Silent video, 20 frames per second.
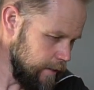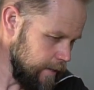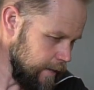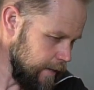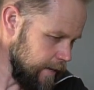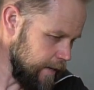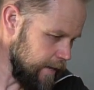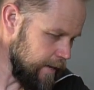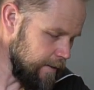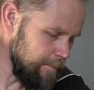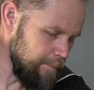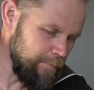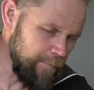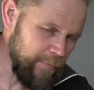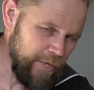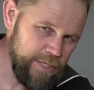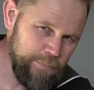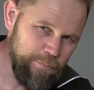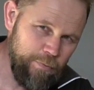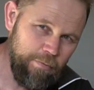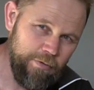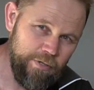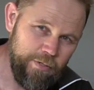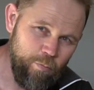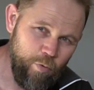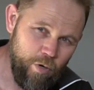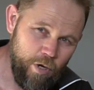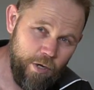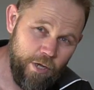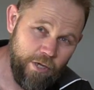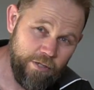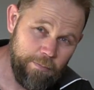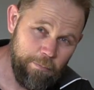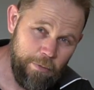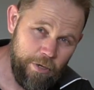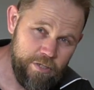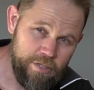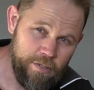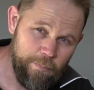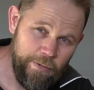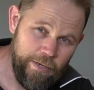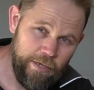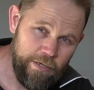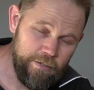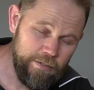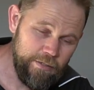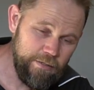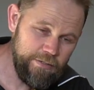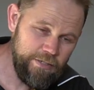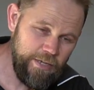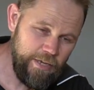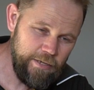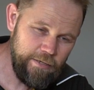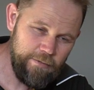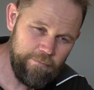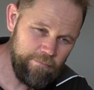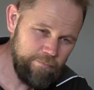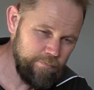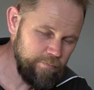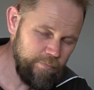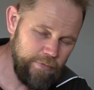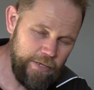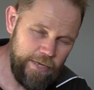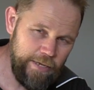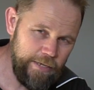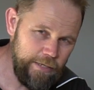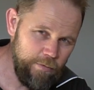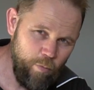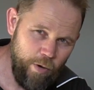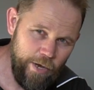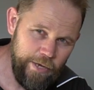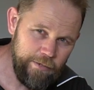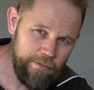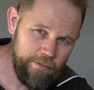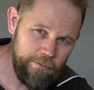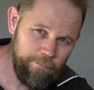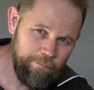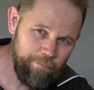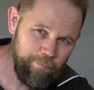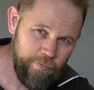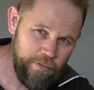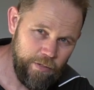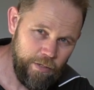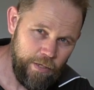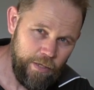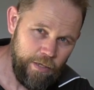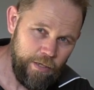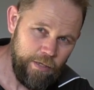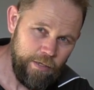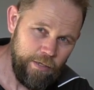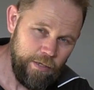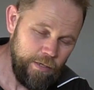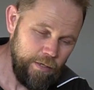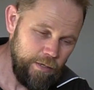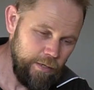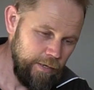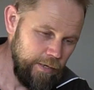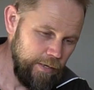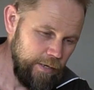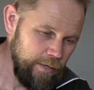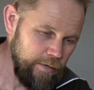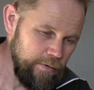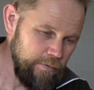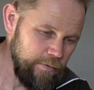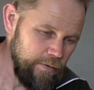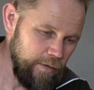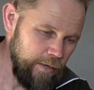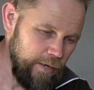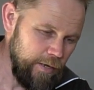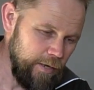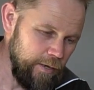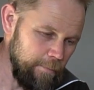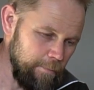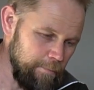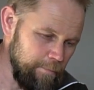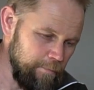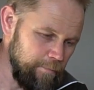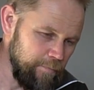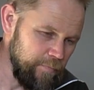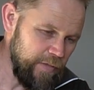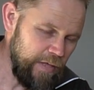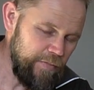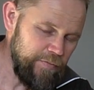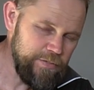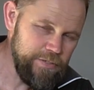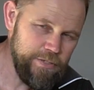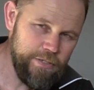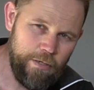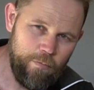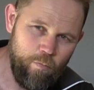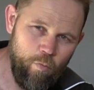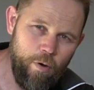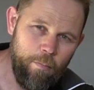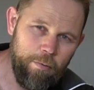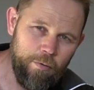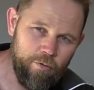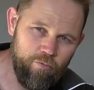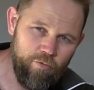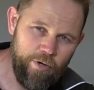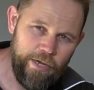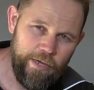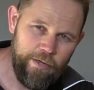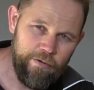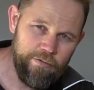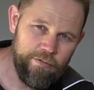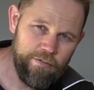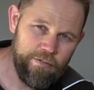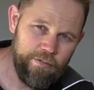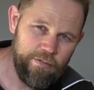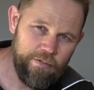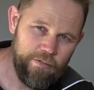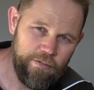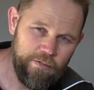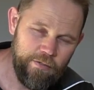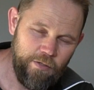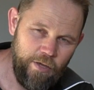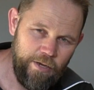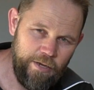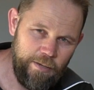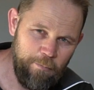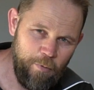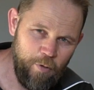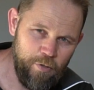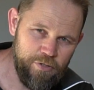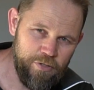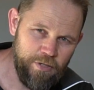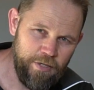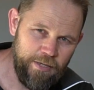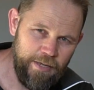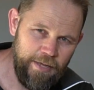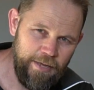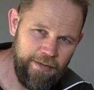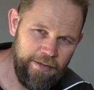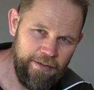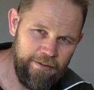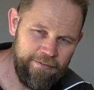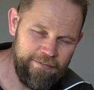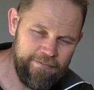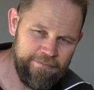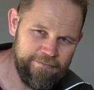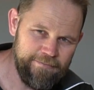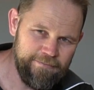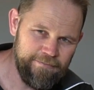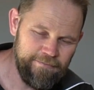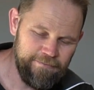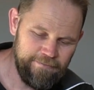That's probably what I like the most about it. It'll take any weight and nothing's going to wobble around like a modular layout.